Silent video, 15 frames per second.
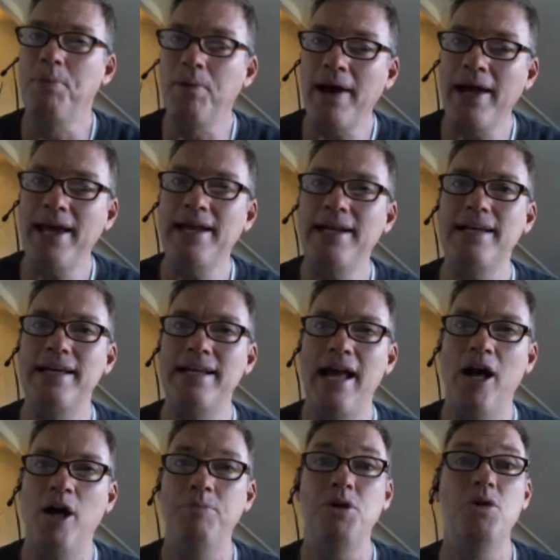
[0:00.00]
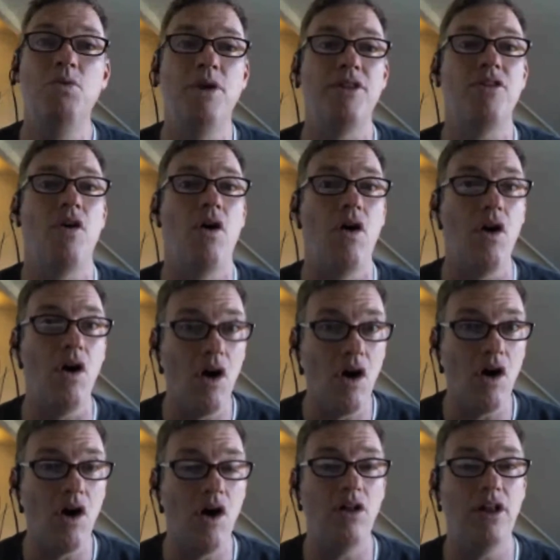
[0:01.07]
brain can help you with
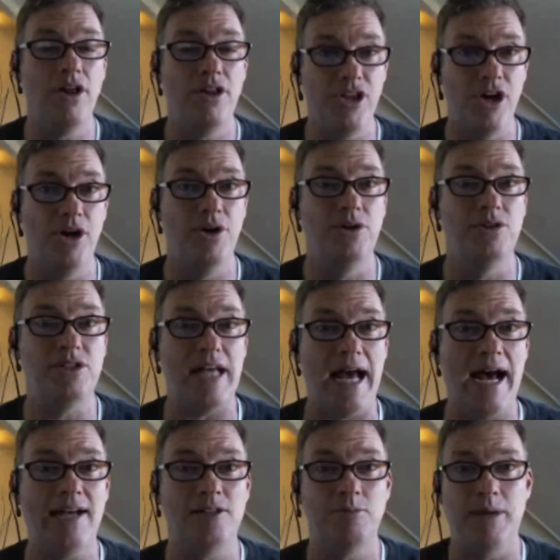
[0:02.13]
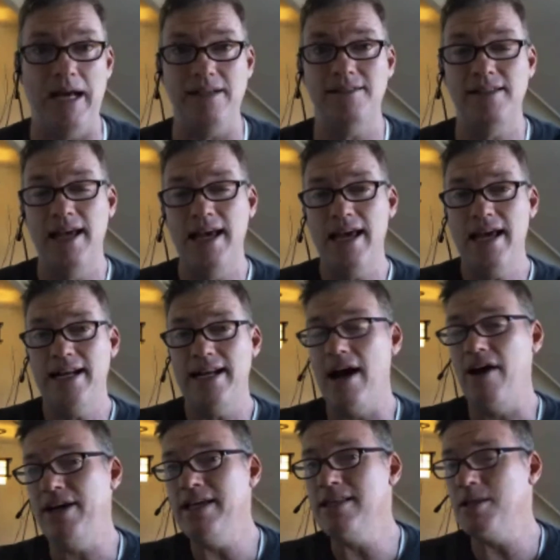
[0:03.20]
all those aspects.
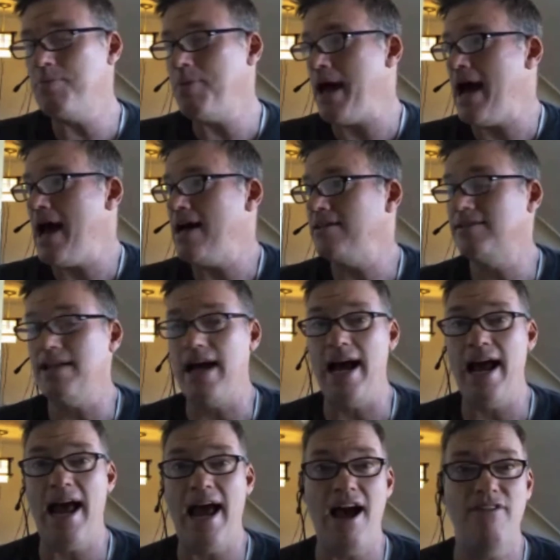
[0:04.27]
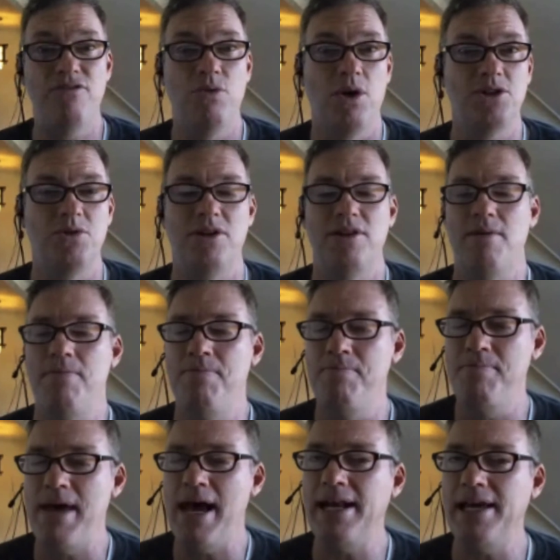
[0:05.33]
Now, in the past, I have worked with
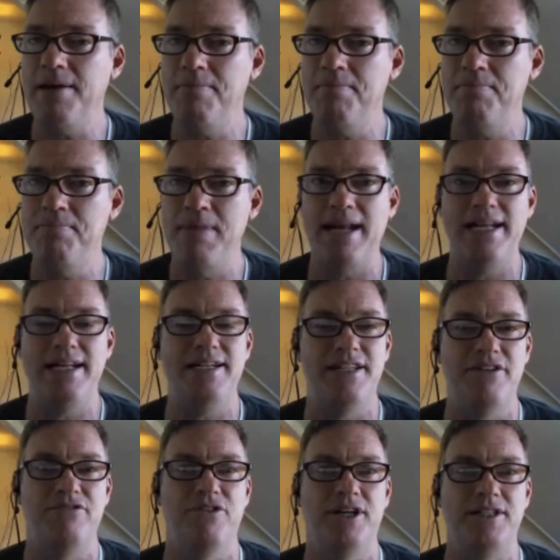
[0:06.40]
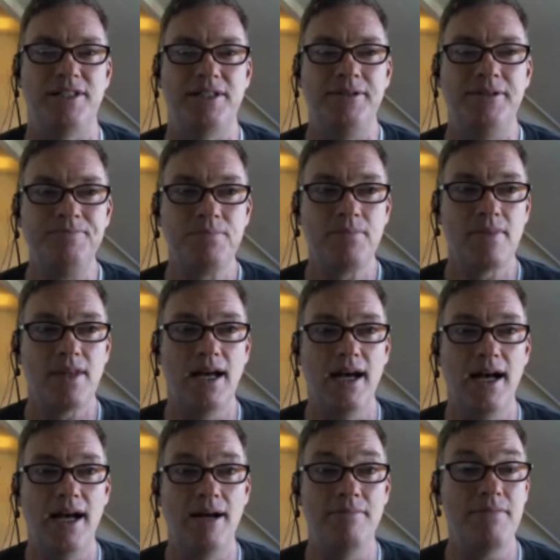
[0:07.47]
many different
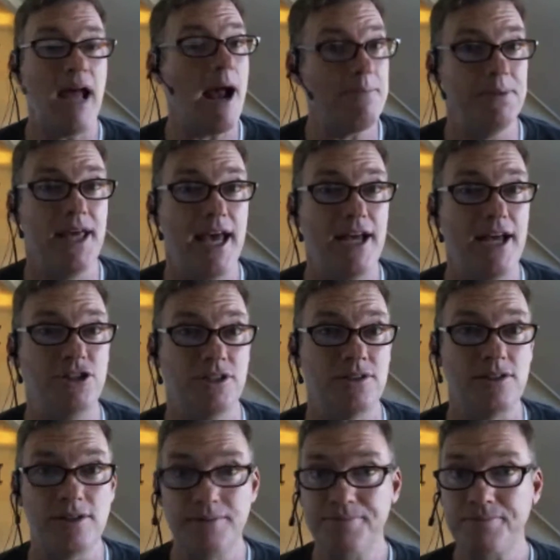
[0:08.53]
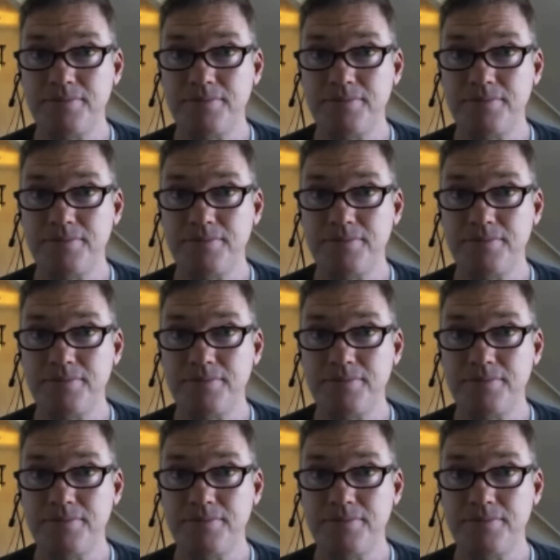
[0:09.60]
applications